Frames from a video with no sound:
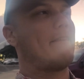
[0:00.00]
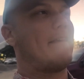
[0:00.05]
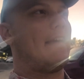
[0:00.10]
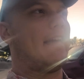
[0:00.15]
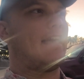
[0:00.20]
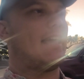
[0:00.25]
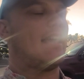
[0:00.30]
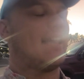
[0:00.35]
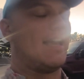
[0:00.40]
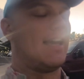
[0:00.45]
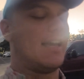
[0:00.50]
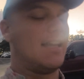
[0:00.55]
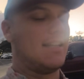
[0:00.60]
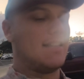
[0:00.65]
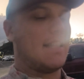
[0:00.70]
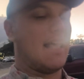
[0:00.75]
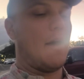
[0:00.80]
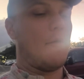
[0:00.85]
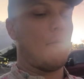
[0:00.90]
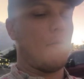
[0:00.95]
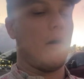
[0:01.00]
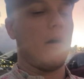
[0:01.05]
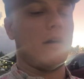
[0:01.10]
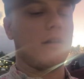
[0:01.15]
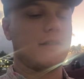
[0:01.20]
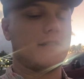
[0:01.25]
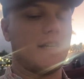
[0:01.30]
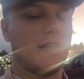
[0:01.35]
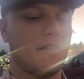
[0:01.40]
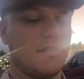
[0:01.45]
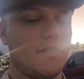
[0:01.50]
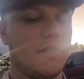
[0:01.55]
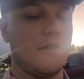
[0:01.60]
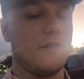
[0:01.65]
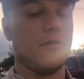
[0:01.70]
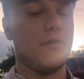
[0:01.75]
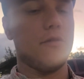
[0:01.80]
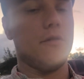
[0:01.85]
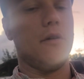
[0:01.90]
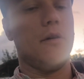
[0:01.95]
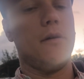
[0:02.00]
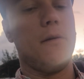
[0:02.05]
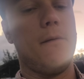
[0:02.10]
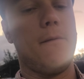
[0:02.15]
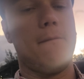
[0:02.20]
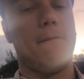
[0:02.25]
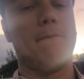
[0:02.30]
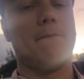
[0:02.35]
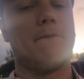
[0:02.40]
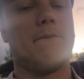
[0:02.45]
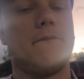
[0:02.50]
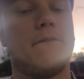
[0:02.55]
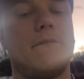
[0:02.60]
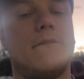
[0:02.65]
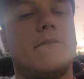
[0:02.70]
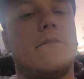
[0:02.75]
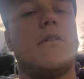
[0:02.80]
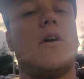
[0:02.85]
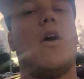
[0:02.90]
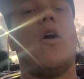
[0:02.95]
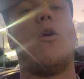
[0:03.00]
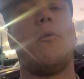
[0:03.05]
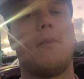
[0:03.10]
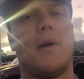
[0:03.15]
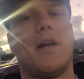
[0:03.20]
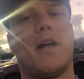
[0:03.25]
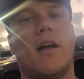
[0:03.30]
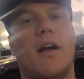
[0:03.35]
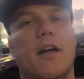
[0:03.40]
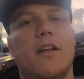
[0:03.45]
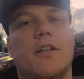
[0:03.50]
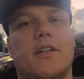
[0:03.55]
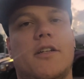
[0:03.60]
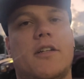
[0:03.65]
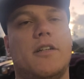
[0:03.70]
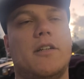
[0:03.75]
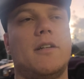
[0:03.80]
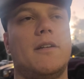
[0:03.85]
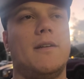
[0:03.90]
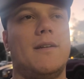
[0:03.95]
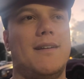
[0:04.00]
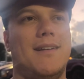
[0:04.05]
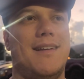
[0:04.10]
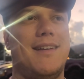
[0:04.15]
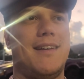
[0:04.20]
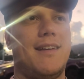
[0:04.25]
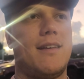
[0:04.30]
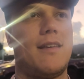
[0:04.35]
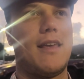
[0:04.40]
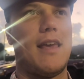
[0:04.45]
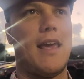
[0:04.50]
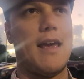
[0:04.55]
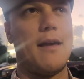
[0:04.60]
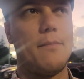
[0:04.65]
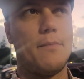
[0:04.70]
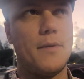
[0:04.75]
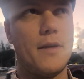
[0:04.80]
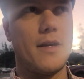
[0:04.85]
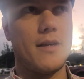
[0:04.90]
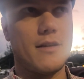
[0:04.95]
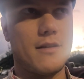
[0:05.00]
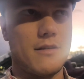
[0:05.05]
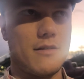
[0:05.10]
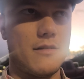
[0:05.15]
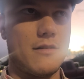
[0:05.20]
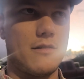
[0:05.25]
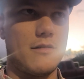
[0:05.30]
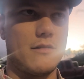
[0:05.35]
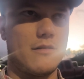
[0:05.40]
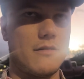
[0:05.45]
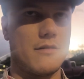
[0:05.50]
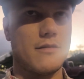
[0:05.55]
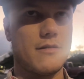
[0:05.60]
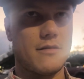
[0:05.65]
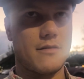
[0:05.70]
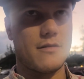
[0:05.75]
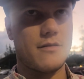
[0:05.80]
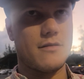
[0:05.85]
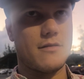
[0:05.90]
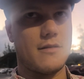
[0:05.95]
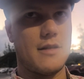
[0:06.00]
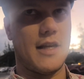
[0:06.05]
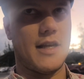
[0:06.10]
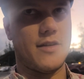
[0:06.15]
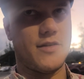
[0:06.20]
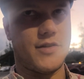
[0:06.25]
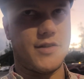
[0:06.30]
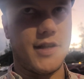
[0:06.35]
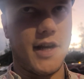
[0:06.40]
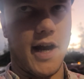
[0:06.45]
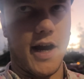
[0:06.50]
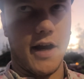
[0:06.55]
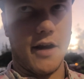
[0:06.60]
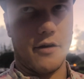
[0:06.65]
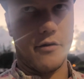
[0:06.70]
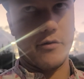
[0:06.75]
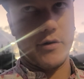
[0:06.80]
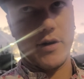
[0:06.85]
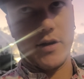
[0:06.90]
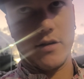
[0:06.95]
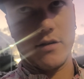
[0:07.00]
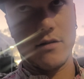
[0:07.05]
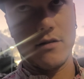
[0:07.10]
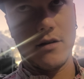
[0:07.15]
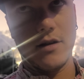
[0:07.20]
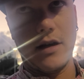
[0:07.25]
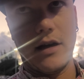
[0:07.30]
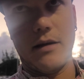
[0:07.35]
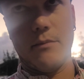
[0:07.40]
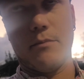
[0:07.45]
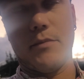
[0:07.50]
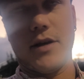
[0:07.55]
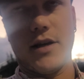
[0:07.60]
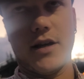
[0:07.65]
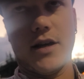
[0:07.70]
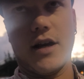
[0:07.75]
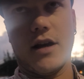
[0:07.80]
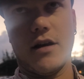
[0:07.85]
And that wall tells you, oh my gosh, camping is tiring. Being